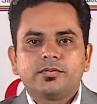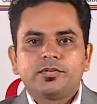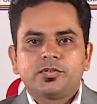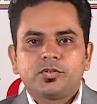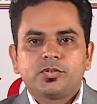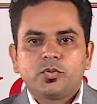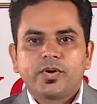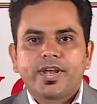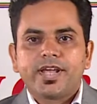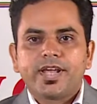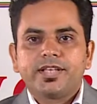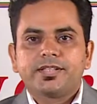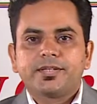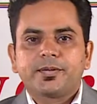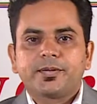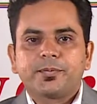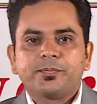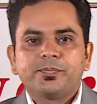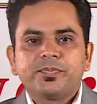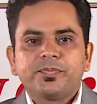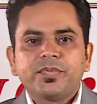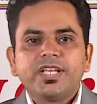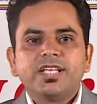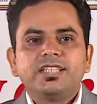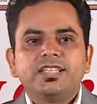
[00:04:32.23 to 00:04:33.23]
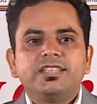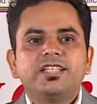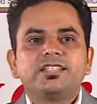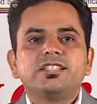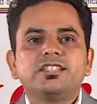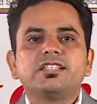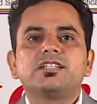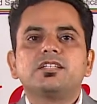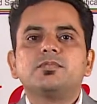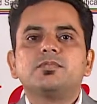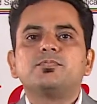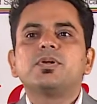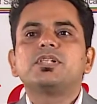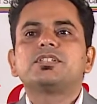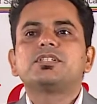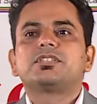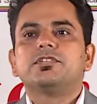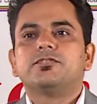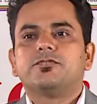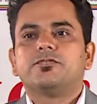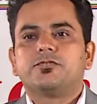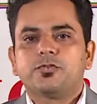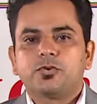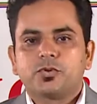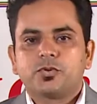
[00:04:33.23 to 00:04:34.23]
together, there is a repulsive
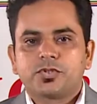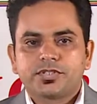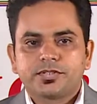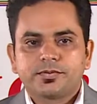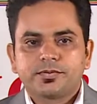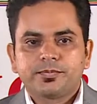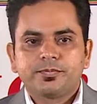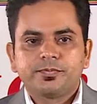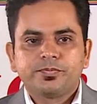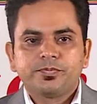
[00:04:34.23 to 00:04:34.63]
force.